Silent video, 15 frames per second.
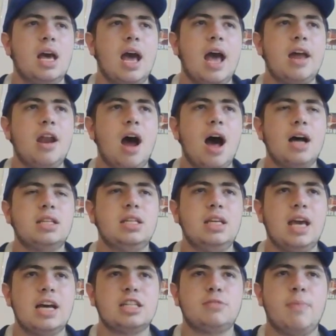and
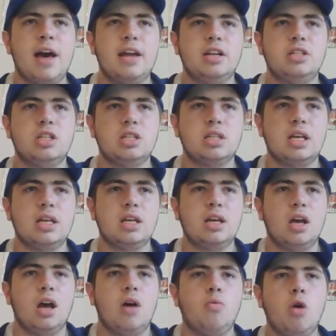RTS manages it.
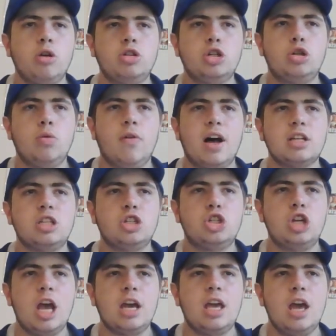Roger
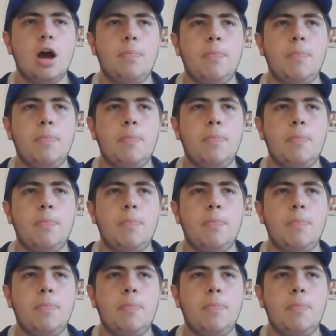Tuivasa-Sheck here,